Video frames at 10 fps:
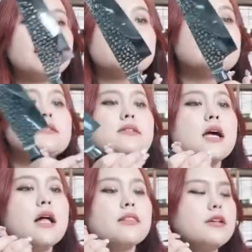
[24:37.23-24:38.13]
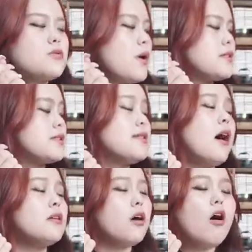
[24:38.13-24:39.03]
and this this was
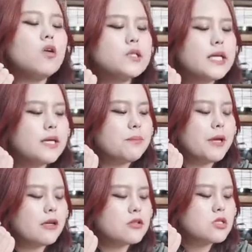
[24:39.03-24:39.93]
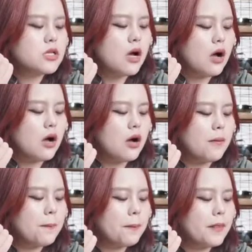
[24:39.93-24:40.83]
not only being
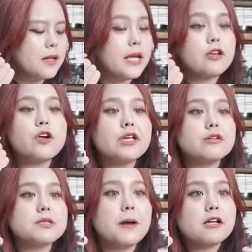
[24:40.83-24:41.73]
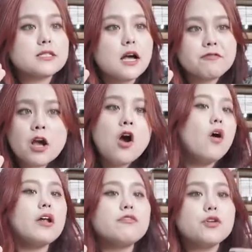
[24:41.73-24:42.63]
uh, like you can use it by yourself
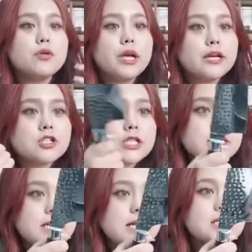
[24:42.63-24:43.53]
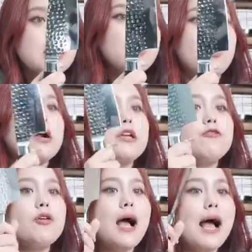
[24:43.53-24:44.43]
or if you're interested or
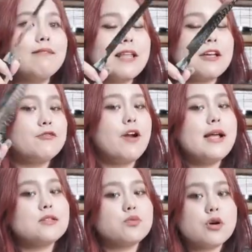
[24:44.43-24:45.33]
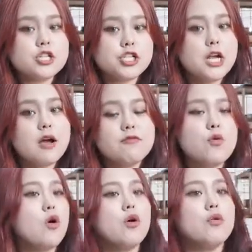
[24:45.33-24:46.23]
if you have like friends who are chef
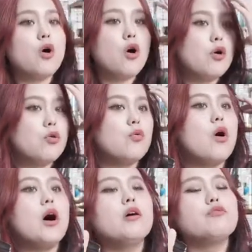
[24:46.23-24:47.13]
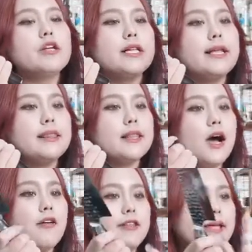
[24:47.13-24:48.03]
who are, or who really
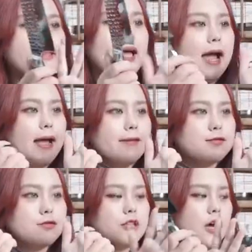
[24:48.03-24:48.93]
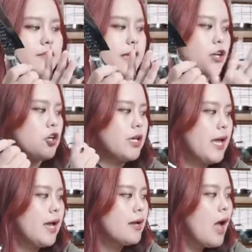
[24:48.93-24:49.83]
love like knives who love like
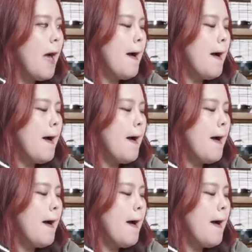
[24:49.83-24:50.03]
cooking